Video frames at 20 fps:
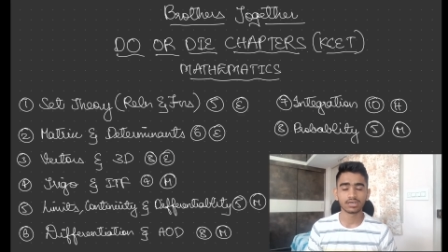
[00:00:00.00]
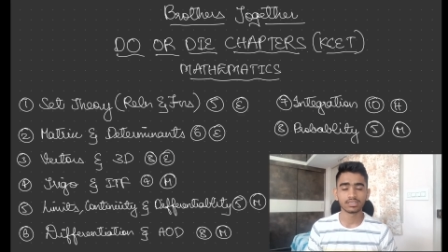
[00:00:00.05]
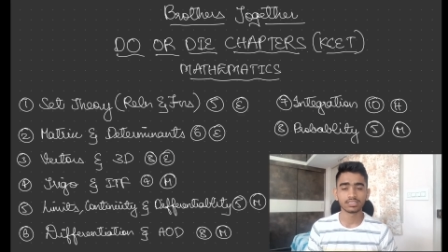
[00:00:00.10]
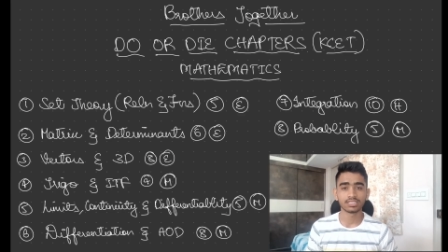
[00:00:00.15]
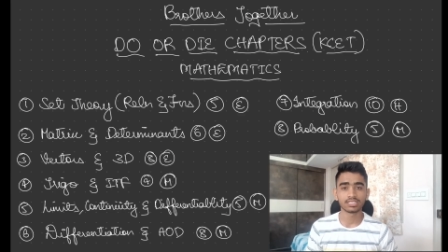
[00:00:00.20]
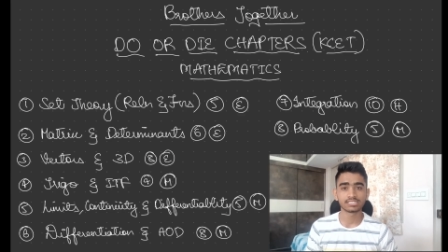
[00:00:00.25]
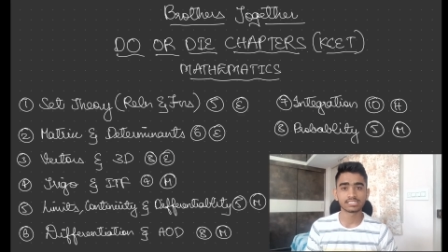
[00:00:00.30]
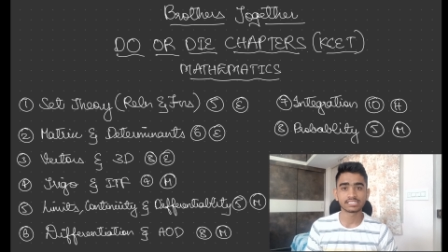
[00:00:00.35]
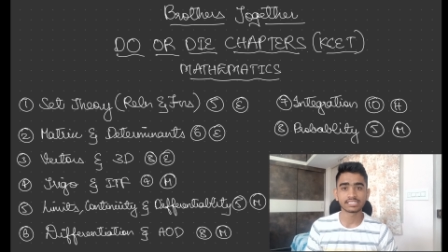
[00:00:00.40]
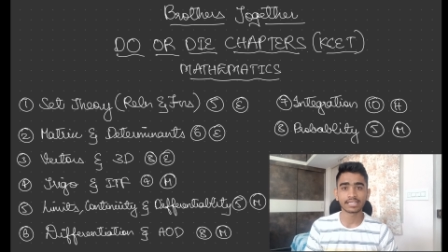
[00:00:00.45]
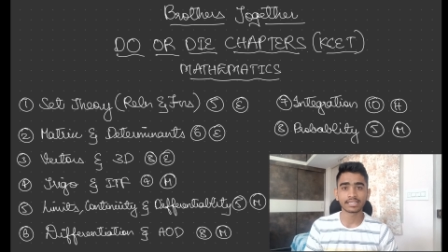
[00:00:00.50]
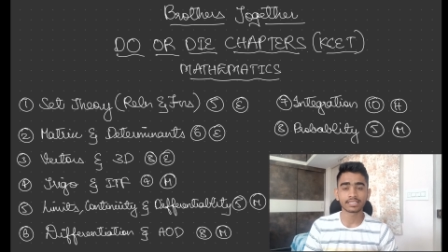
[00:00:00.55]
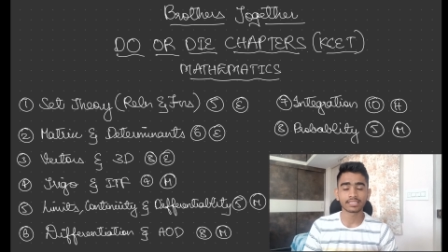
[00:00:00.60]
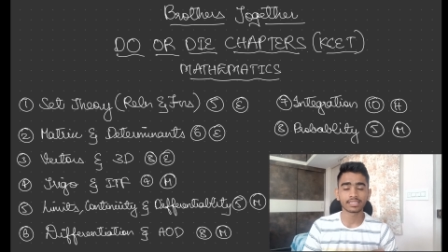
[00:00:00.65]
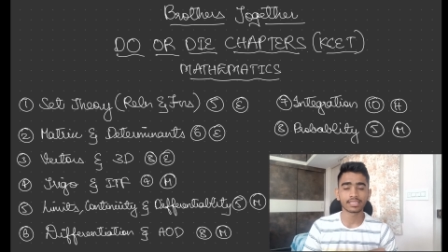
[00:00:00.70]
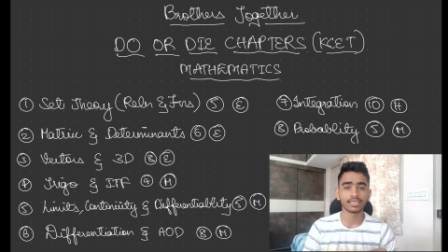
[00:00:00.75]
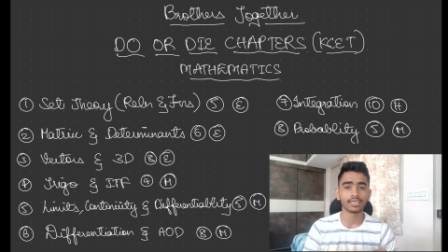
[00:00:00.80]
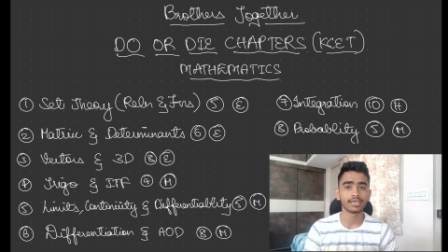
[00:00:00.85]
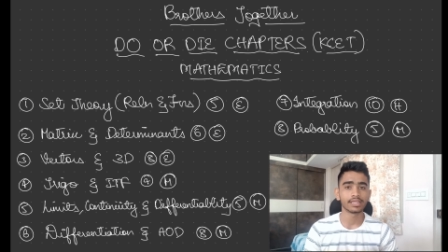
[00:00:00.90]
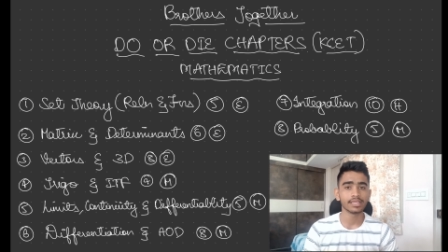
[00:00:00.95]
the set
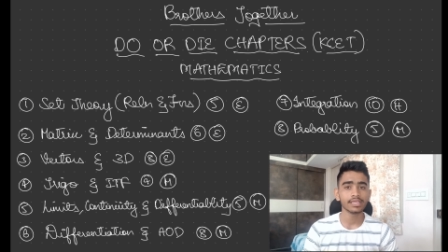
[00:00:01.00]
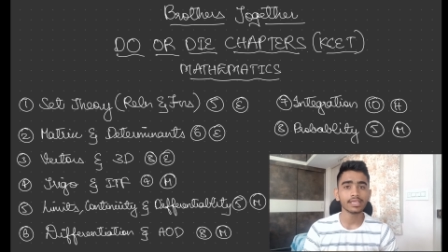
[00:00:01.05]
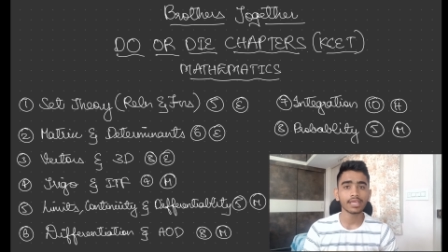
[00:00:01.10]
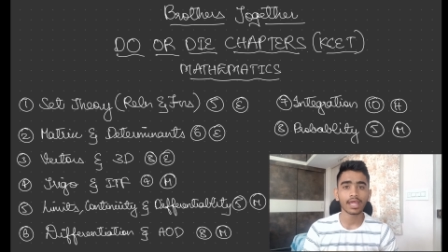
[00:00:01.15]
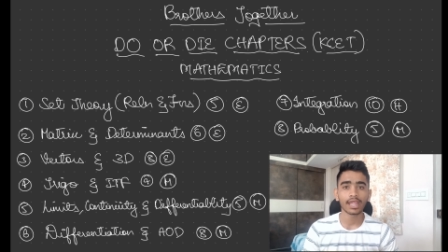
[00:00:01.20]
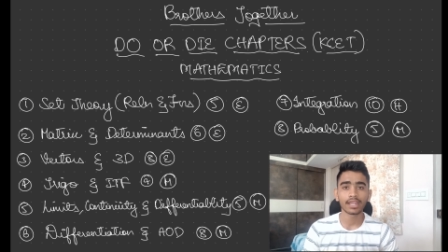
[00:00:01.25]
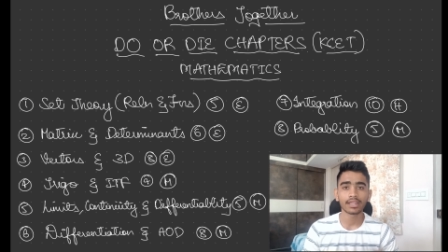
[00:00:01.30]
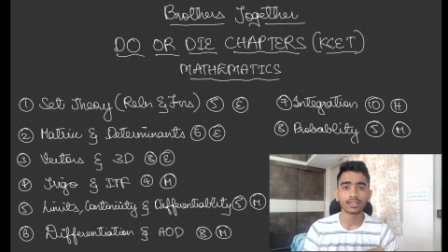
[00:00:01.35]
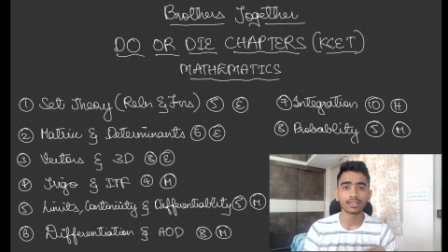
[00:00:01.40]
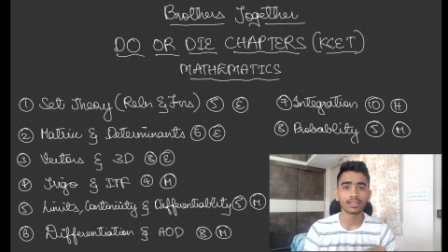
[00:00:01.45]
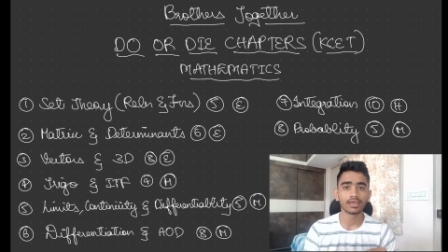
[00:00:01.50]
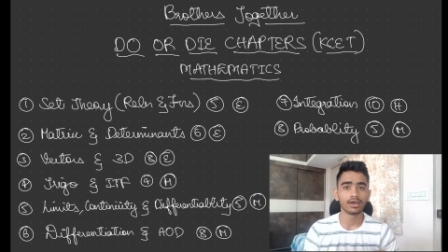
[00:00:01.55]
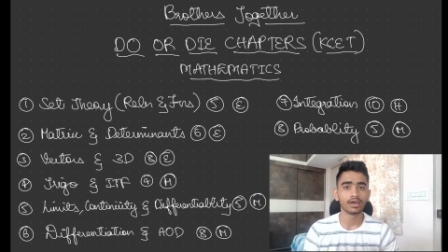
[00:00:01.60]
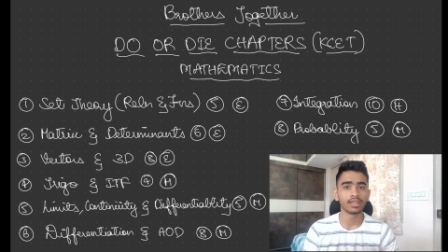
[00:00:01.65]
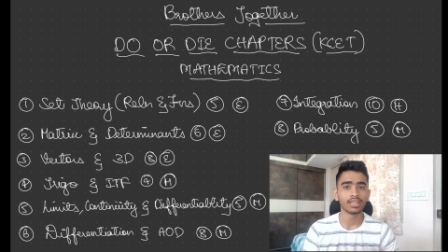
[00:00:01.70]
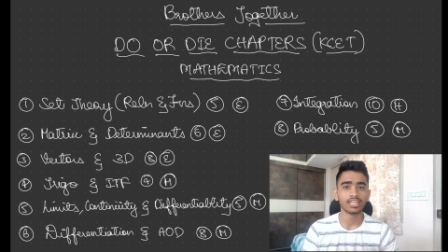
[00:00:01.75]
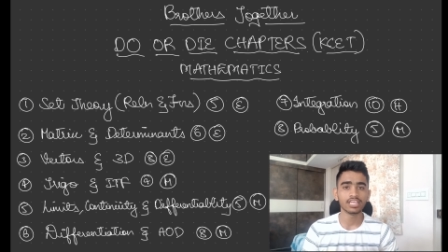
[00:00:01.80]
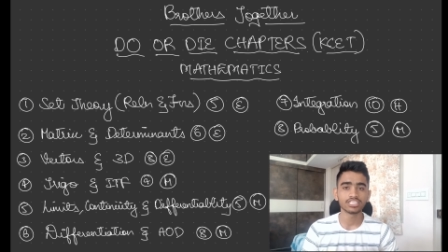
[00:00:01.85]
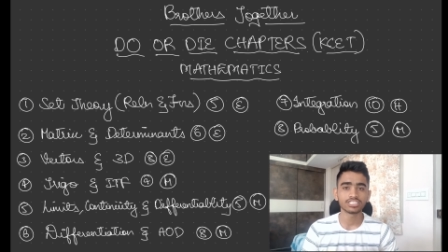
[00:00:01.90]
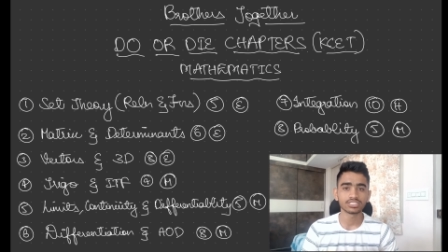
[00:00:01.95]
theory and uh,
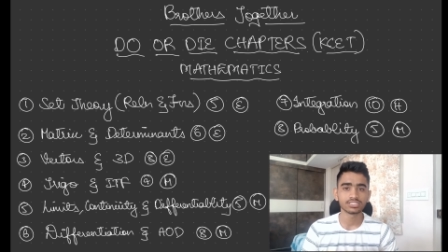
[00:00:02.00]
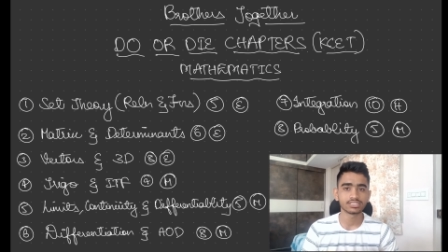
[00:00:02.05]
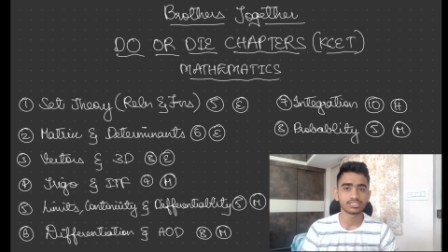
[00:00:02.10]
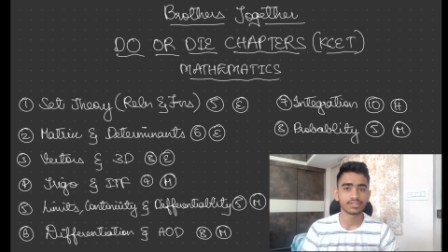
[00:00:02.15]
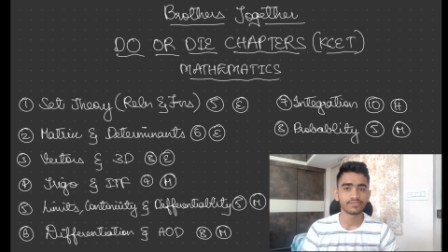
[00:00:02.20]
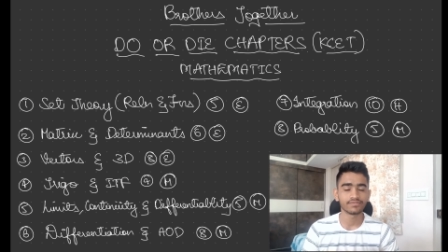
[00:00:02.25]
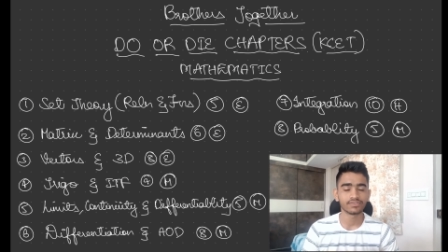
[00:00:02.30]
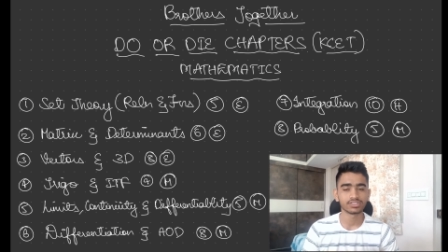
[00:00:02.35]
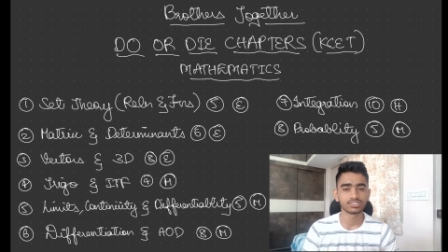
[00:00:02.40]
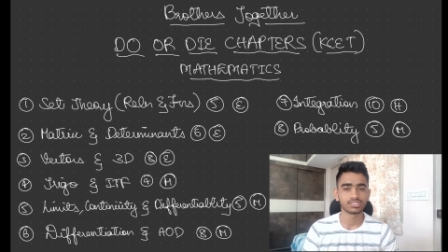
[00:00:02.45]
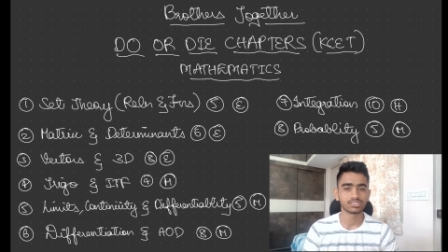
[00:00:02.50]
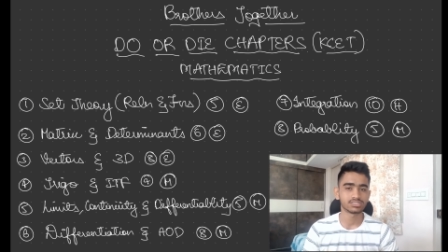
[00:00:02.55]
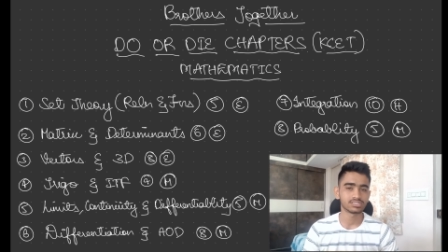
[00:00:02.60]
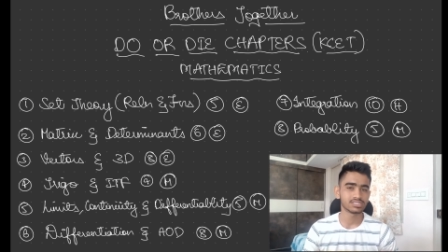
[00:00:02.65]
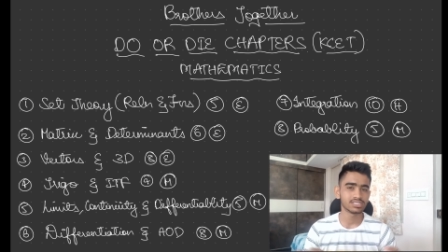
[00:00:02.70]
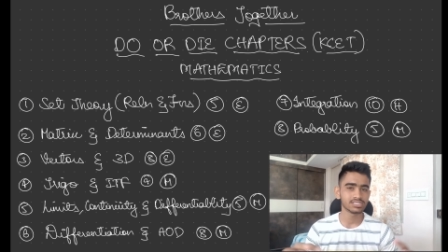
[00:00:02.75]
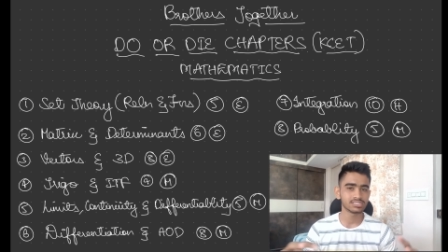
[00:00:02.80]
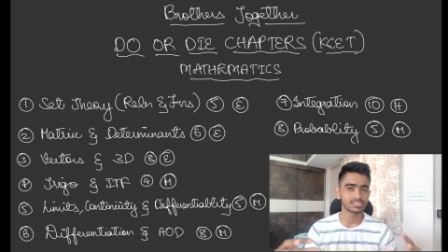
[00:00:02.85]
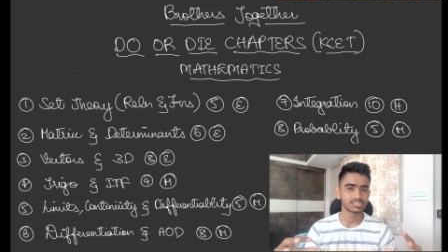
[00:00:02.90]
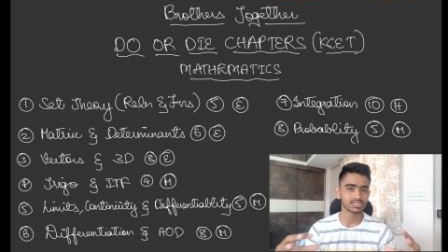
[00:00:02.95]
relations and functions
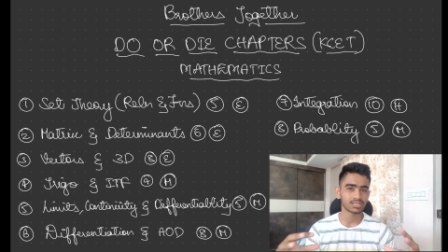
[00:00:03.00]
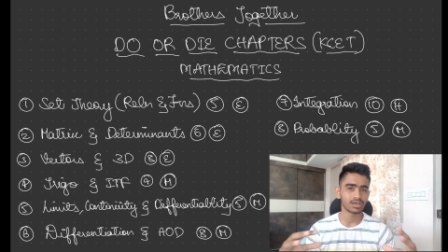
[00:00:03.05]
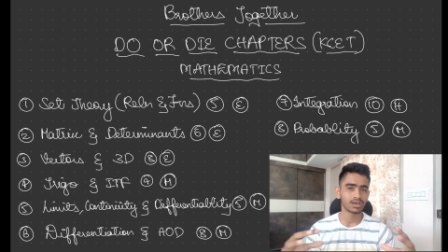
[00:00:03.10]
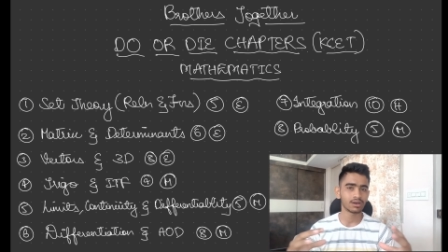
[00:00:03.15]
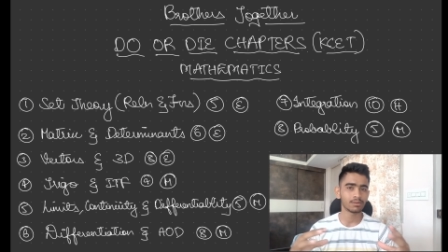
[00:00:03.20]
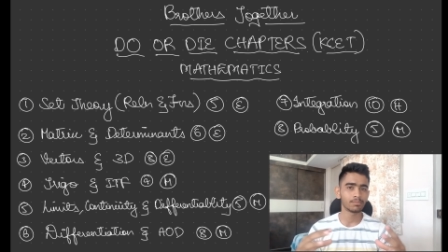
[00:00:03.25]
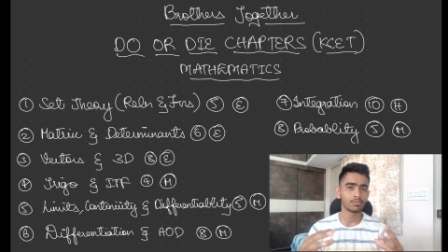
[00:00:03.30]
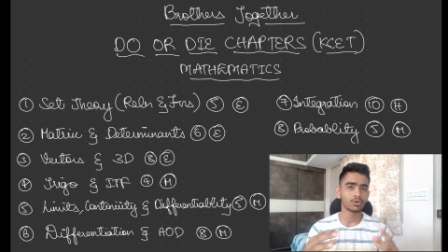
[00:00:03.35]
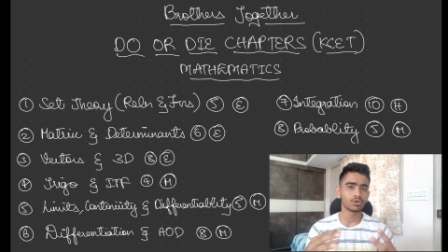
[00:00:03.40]
these uh,